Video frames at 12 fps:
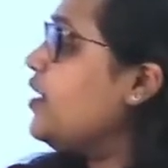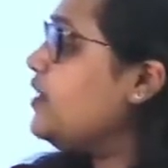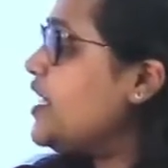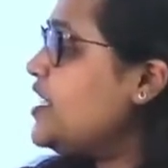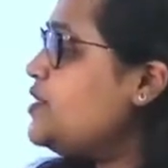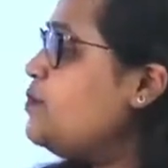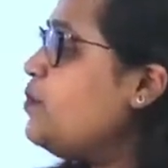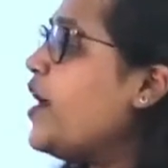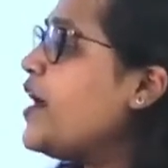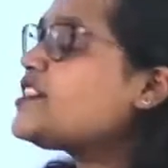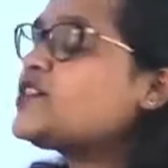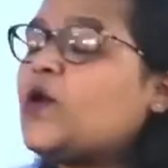this
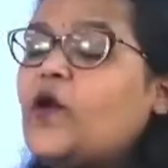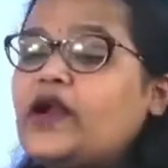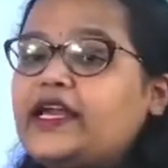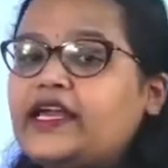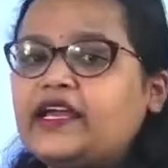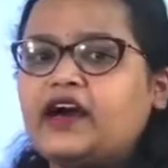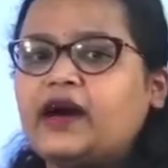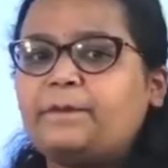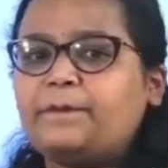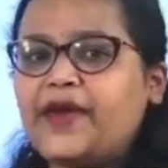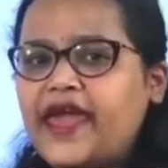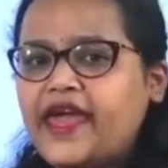boy is holding a
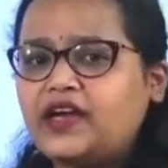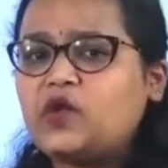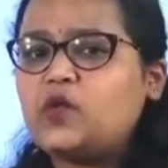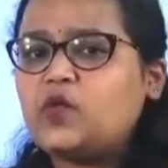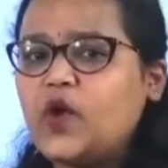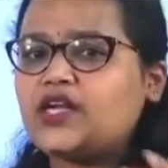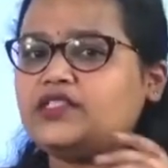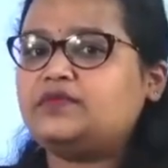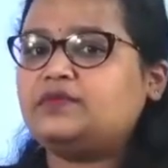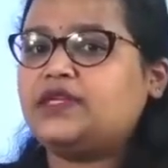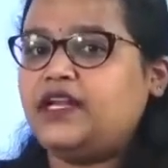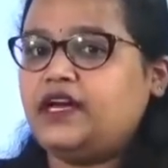big
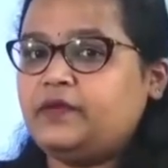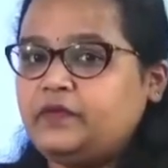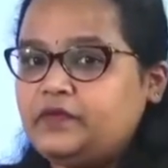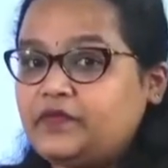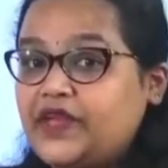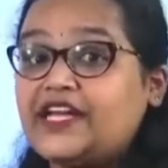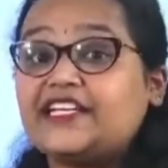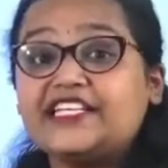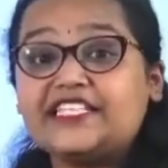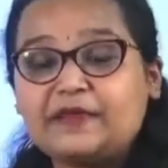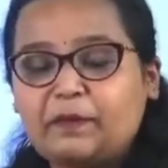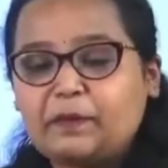watermelon. It
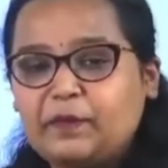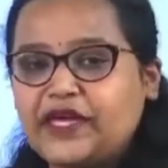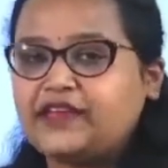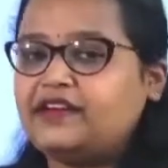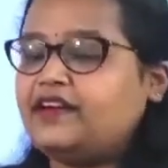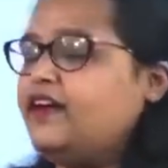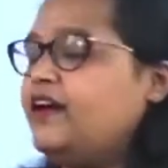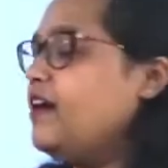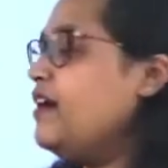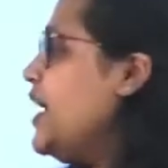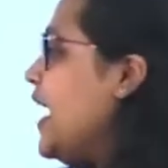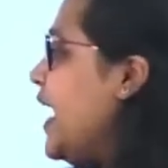is bigger.
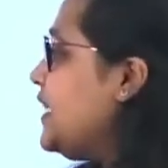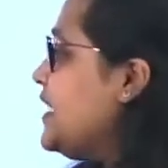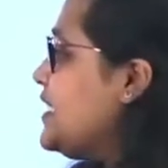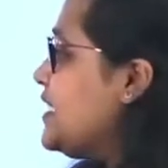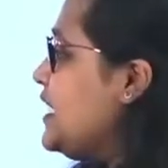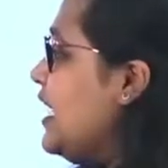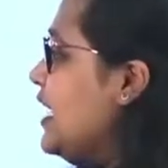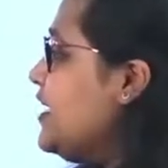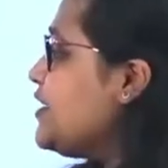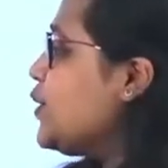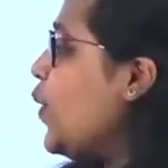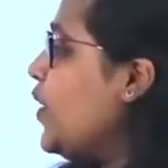And this girl
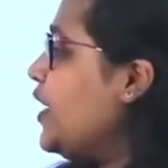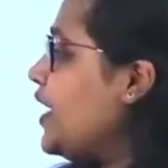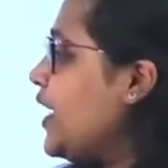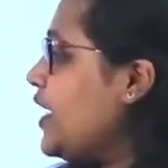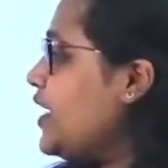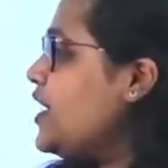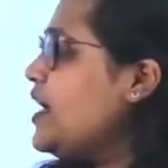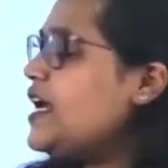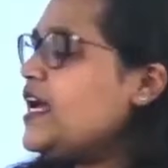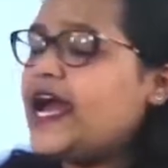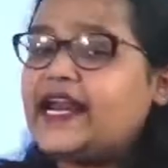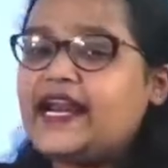is holding
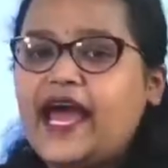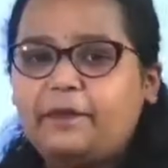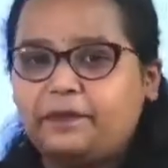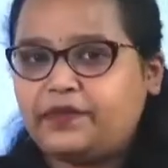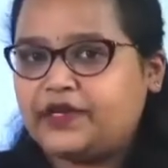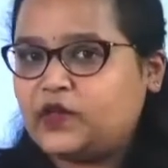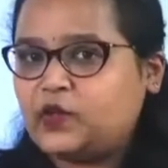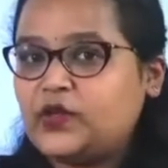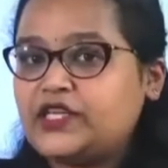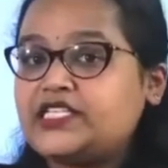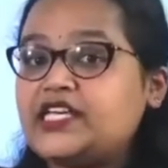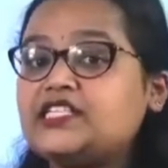an apple
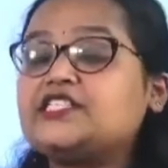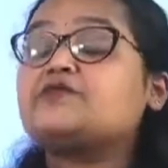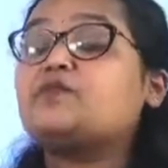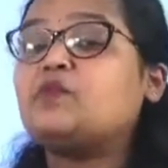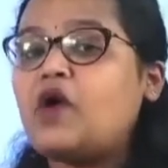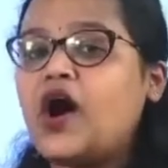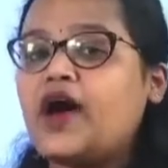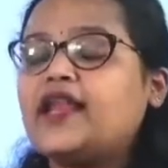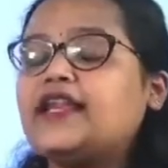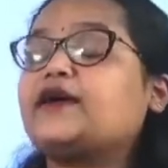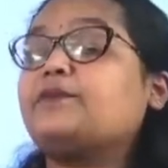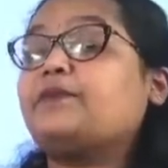which is
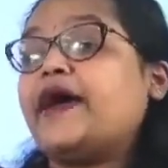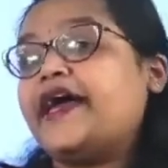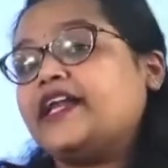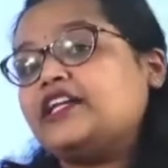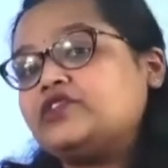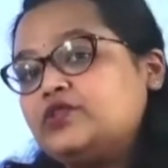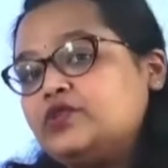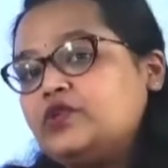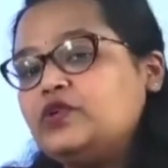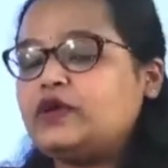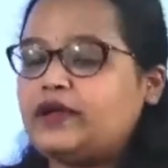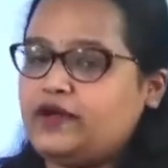small comparing
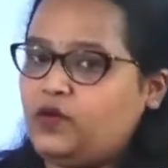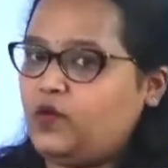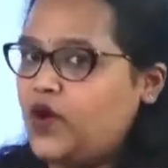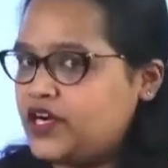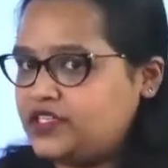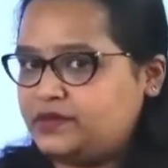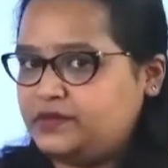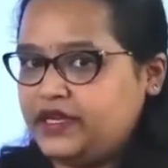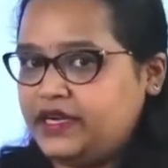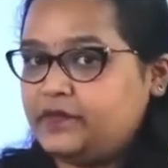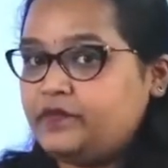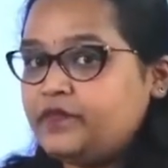to
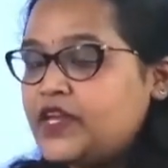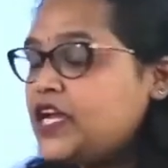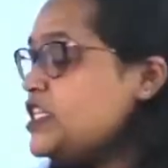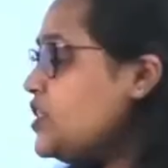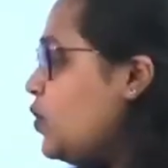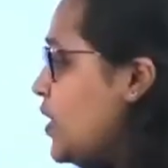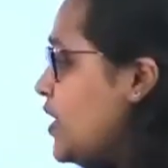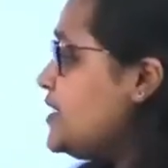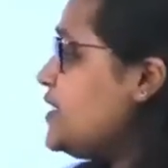watermelon. So we'll